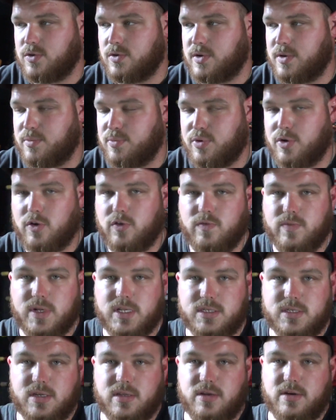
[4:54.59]

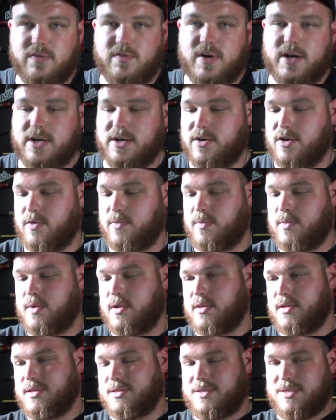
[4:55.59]
improvements to their firearm.
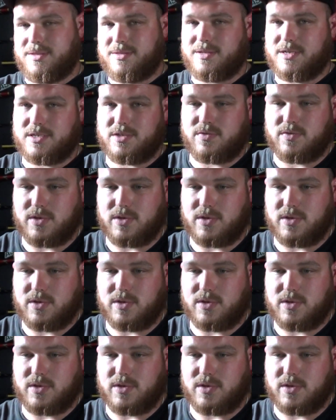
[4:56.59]
Doesn't